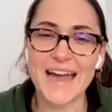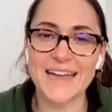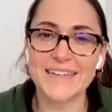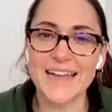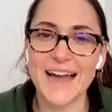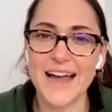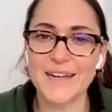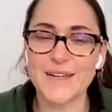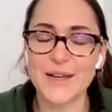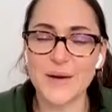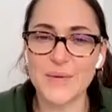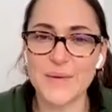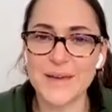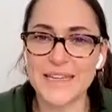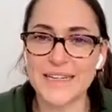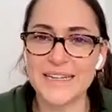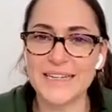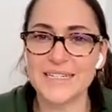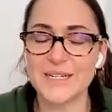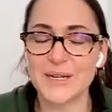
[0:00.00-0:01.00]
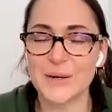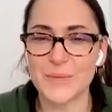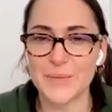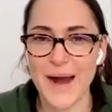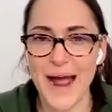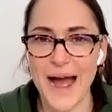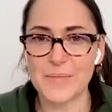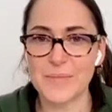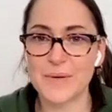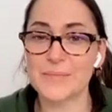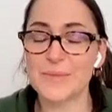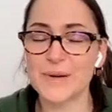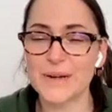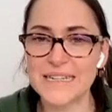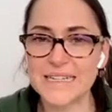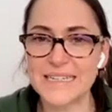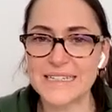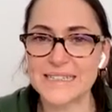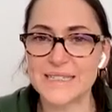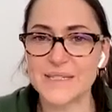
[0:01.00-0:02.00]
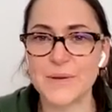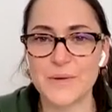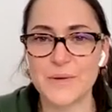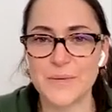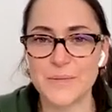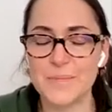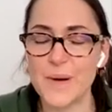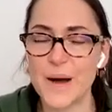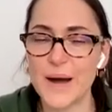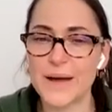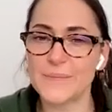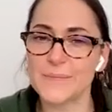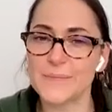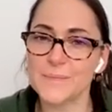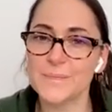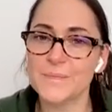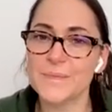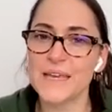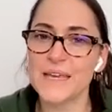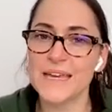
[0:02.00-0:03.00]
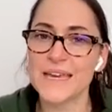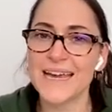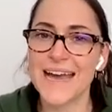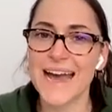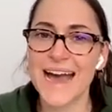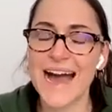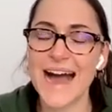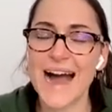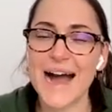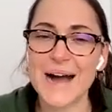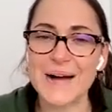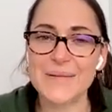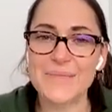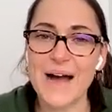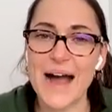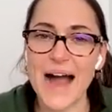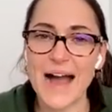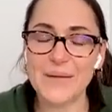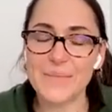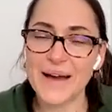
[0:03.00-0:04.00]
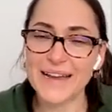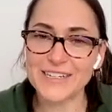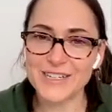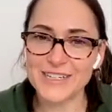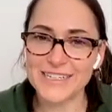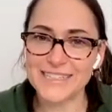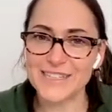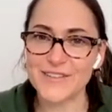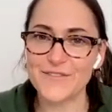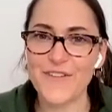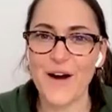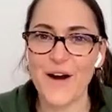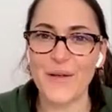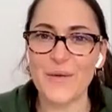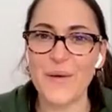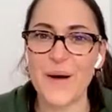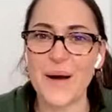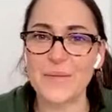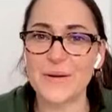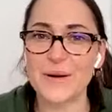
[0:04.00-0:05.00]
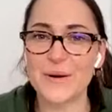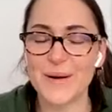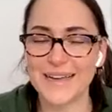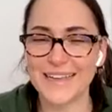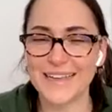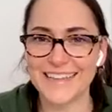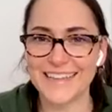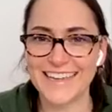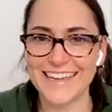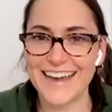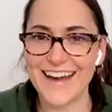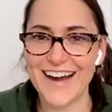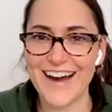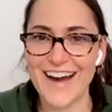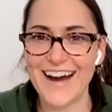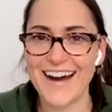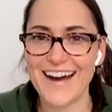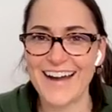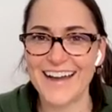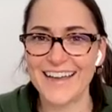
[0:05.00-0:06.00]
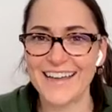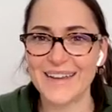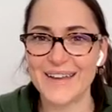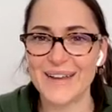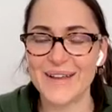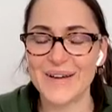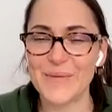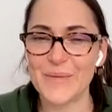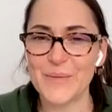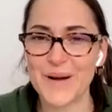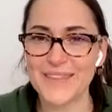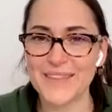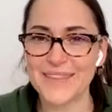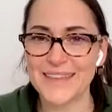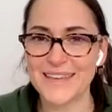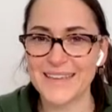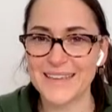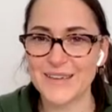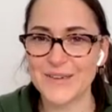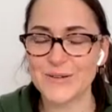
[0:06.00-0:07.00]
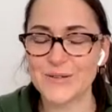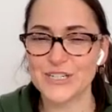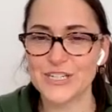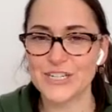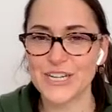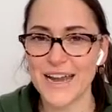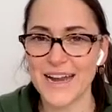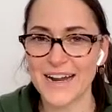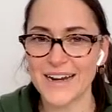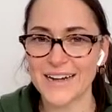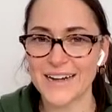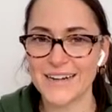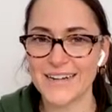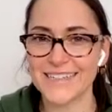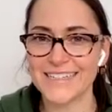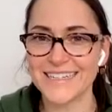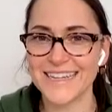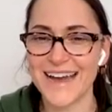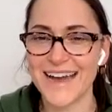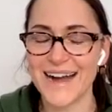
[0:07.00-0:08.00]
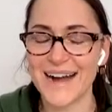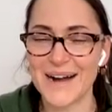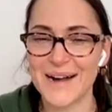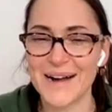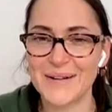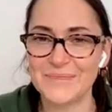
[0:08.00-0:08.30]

And I know we need to wrap pretty soon, but I might just follow up quickly on one thing you shared,